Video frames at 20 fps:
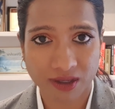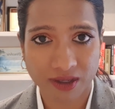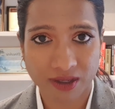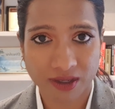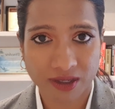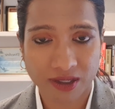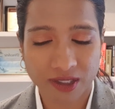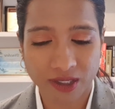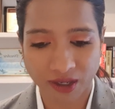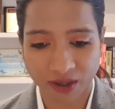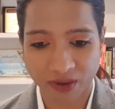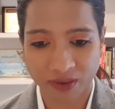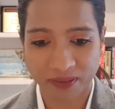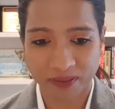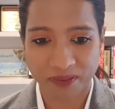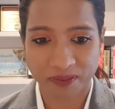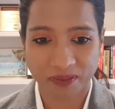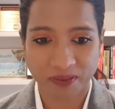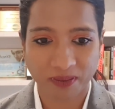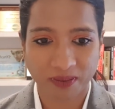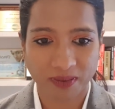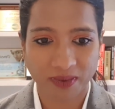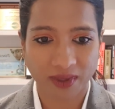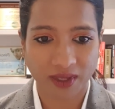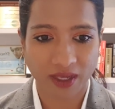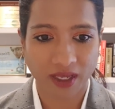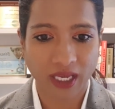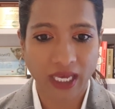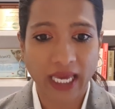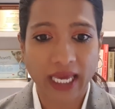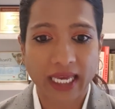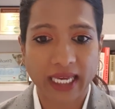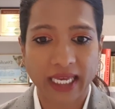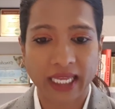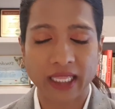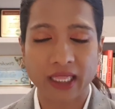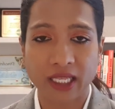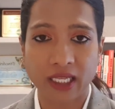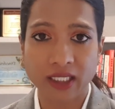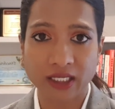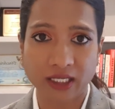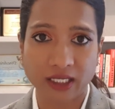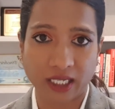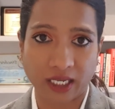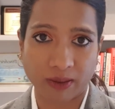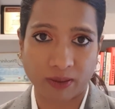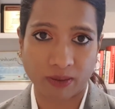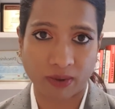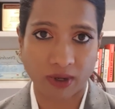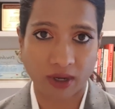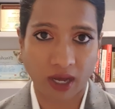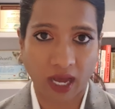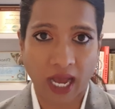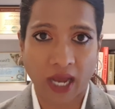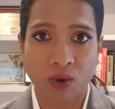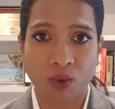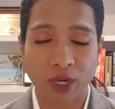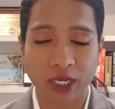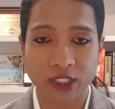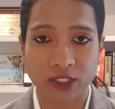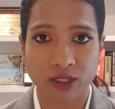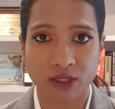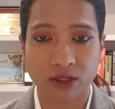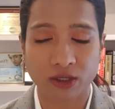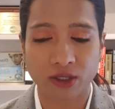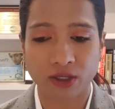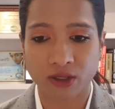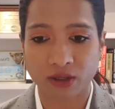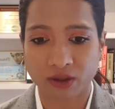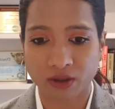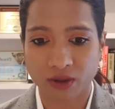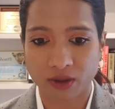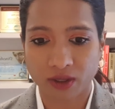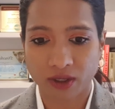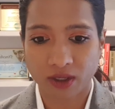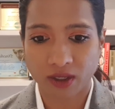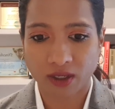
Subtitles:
So, in this step, I want you to